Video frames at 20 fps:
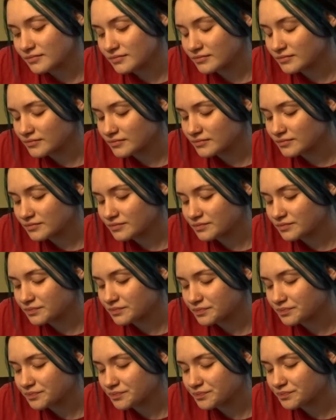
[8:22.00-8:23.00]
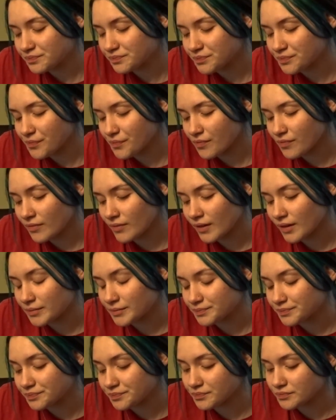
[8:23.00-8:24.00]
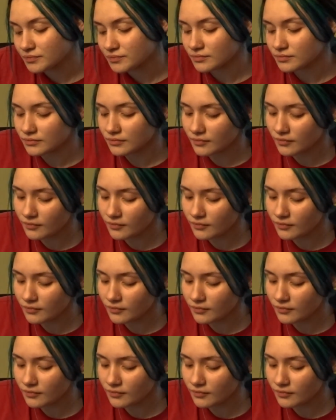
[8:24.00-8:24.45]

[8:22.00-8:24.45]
Is it sweet? Is it...